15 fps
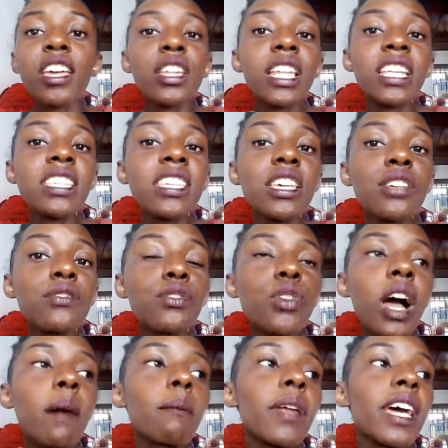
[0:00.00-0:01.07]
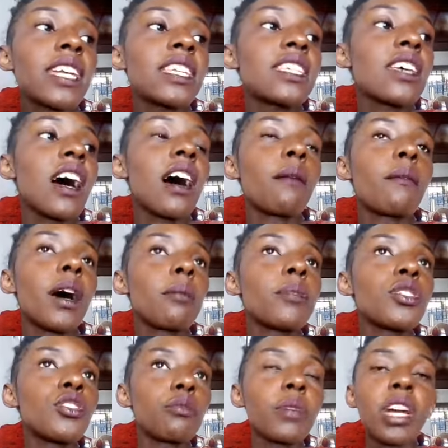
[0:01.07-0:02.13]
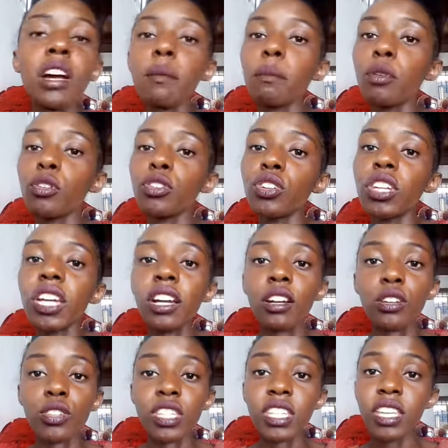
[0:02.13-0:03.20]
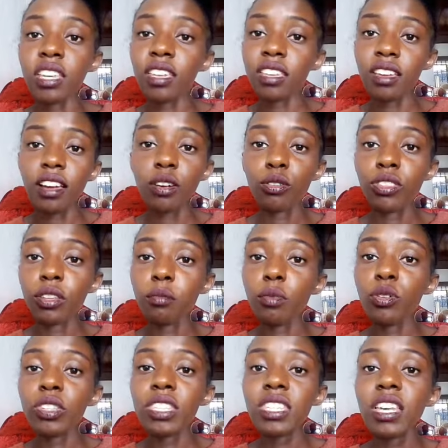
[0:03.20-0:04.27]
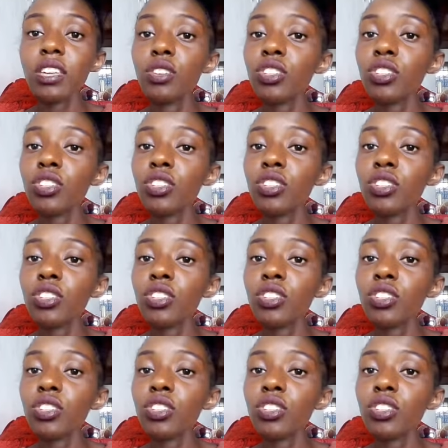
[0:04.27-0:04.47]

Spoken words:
let's say if you applied a bit of makeup on your décolleté here on the bones,